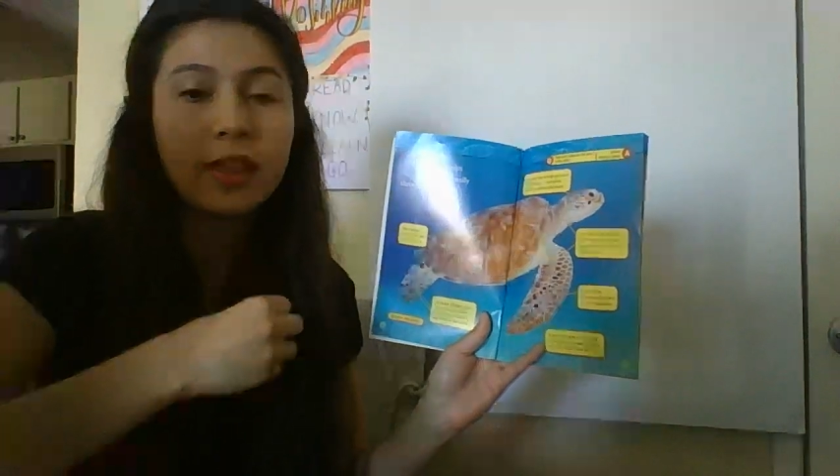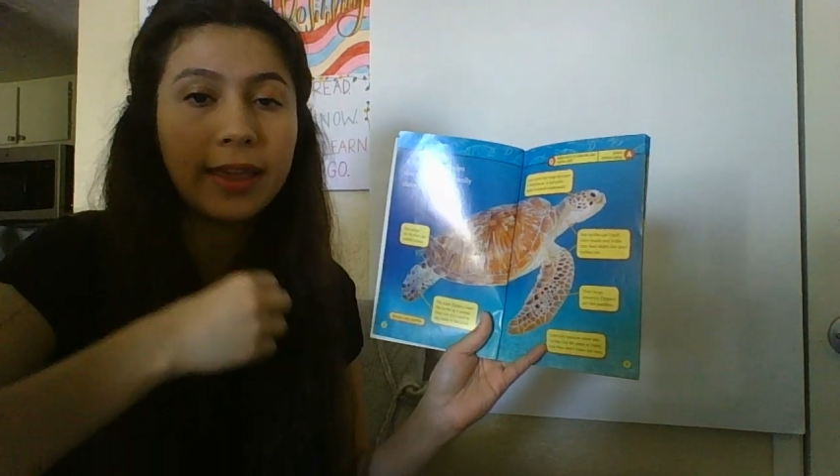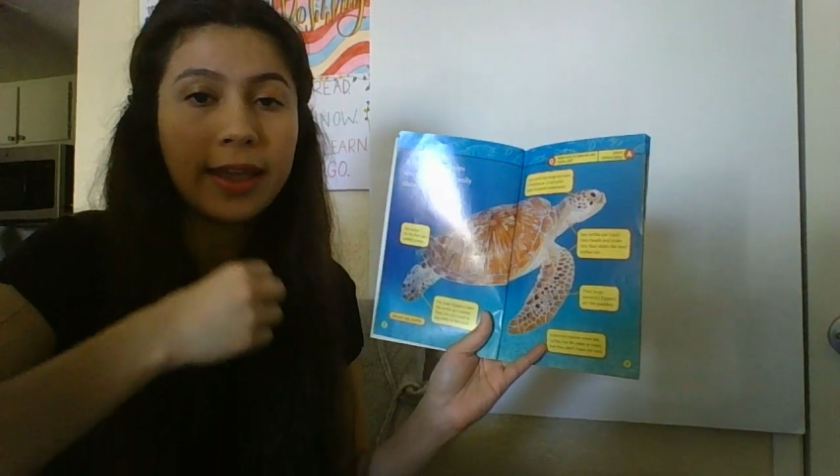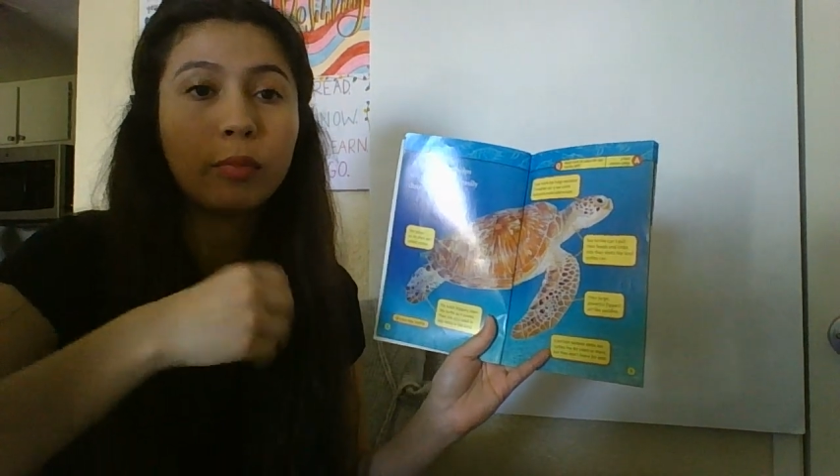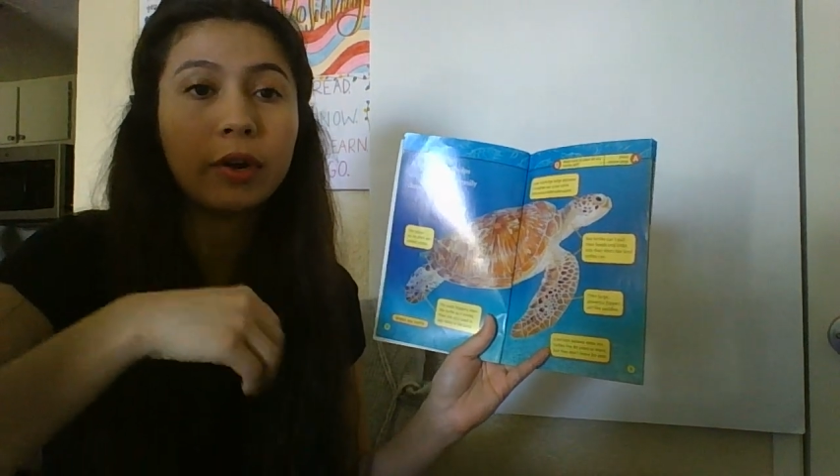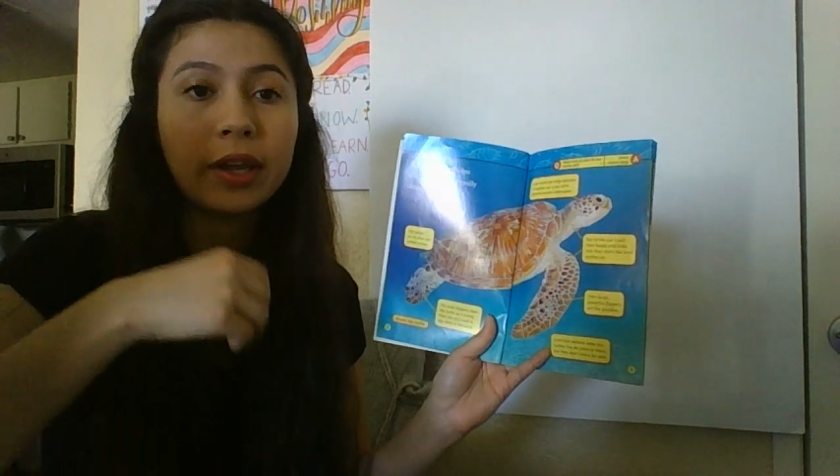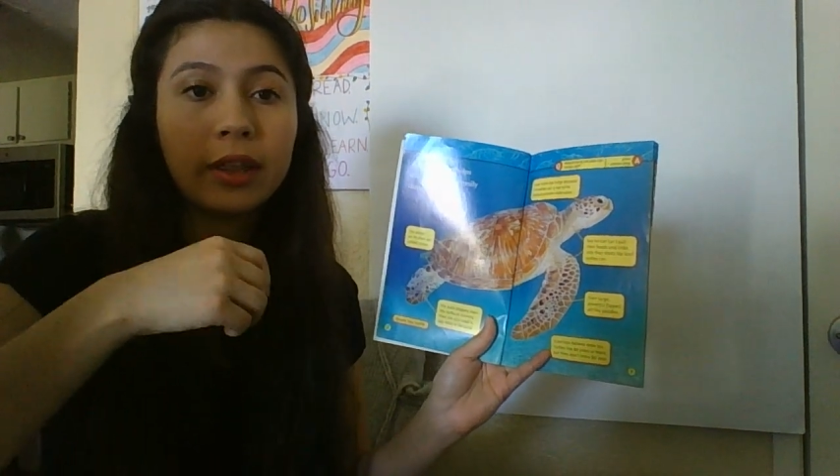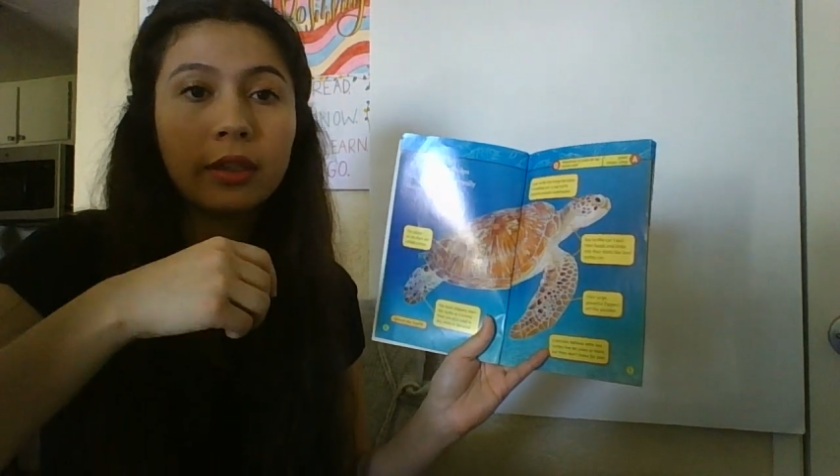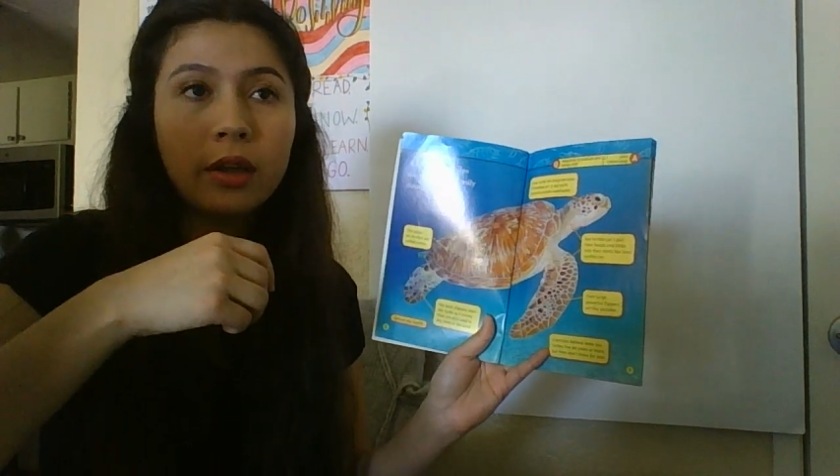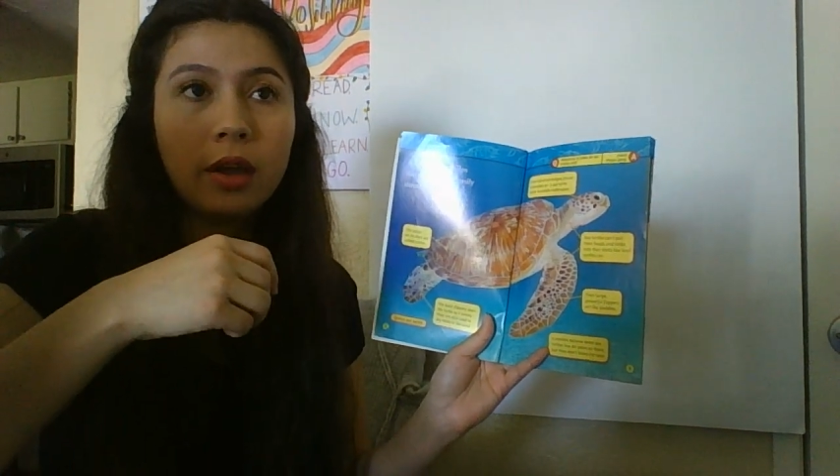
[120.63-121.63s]
They breathe
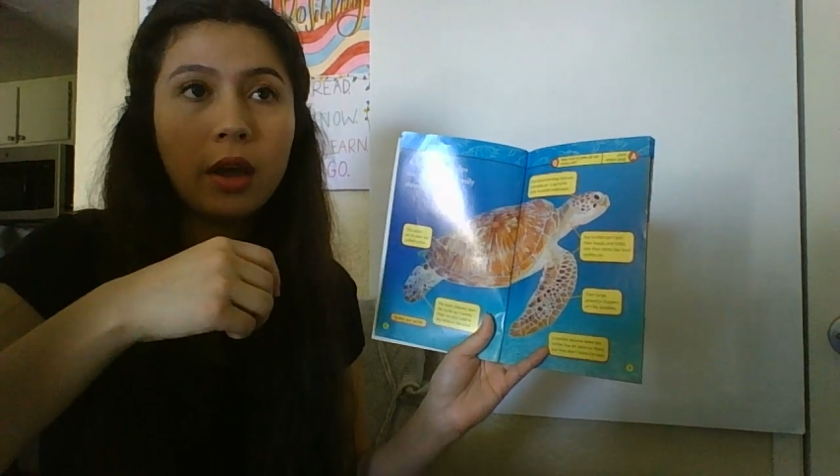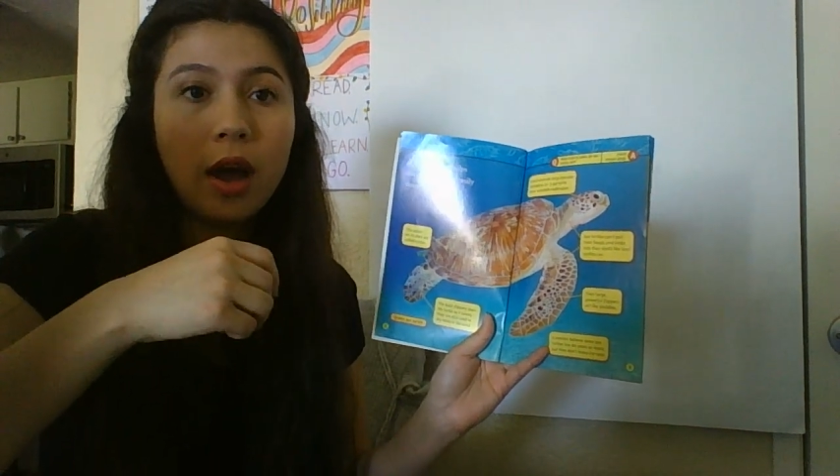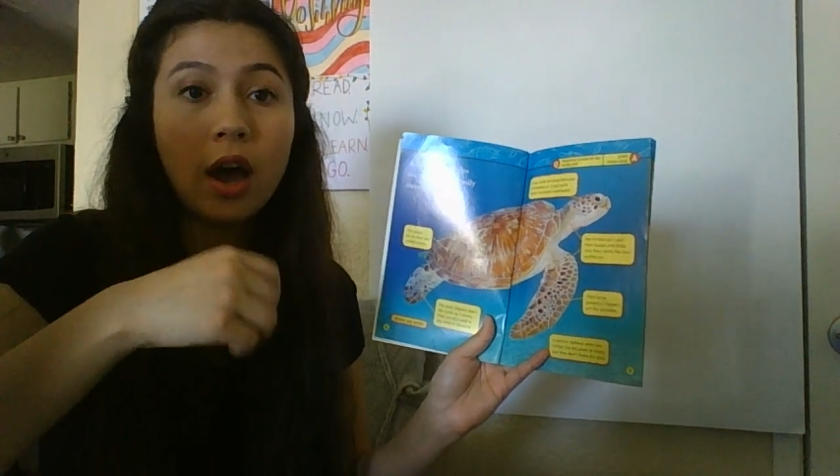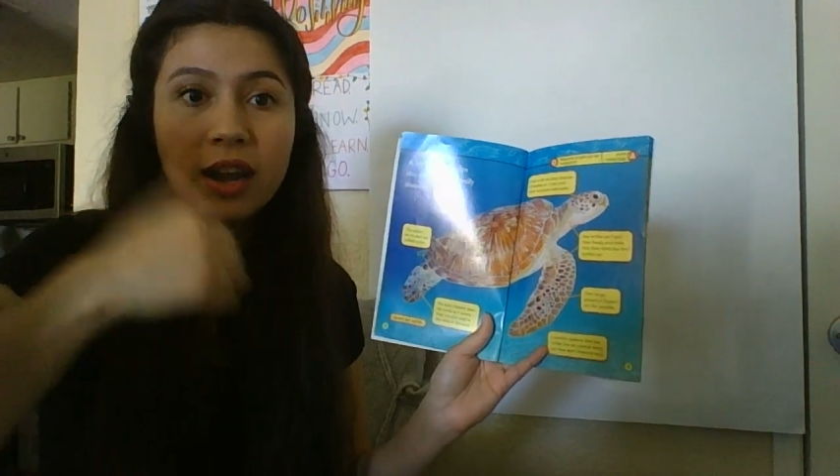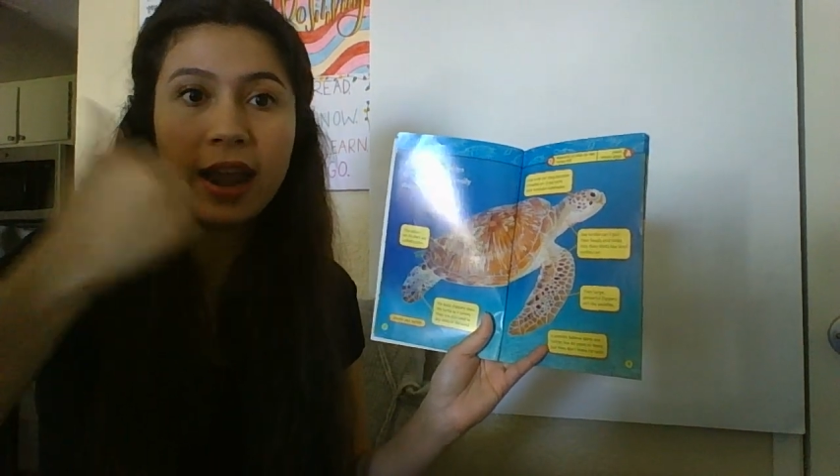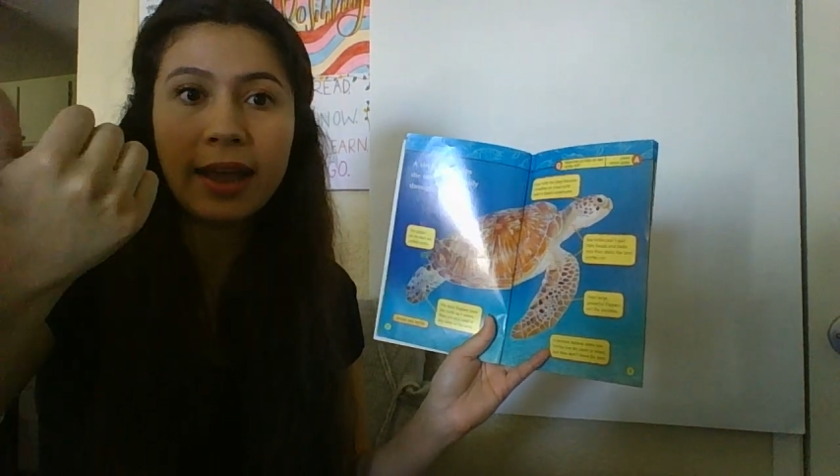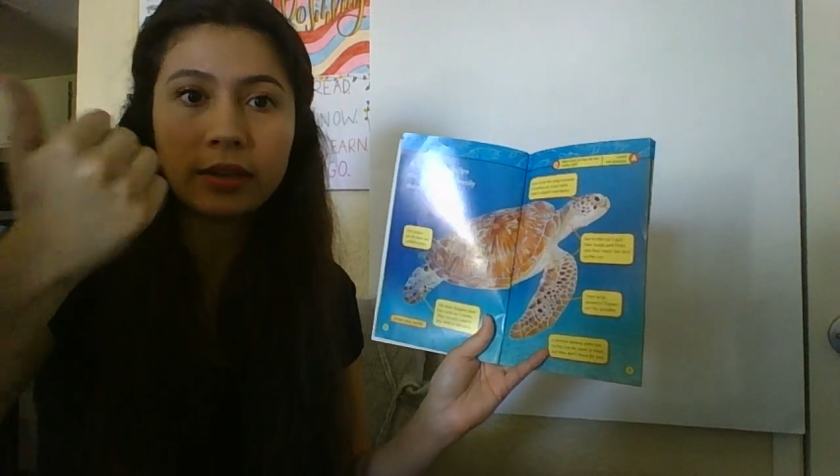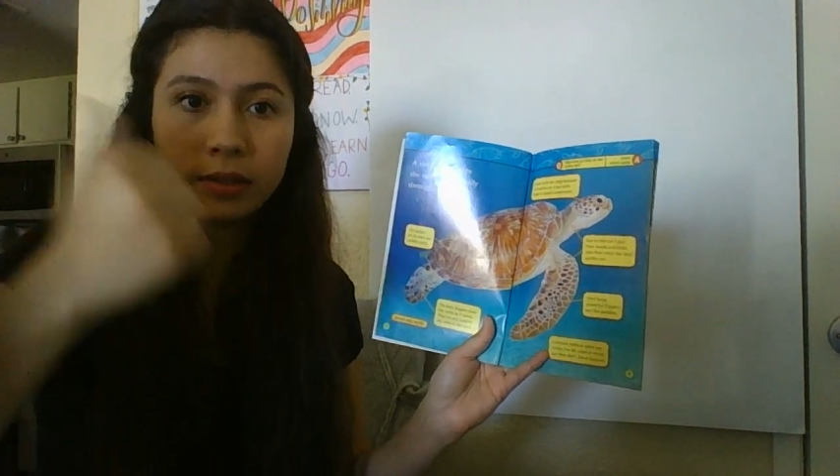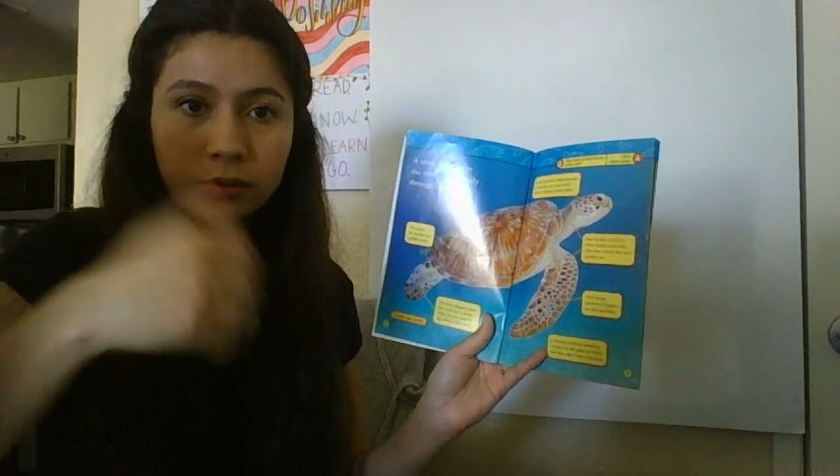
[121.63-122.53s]
on land.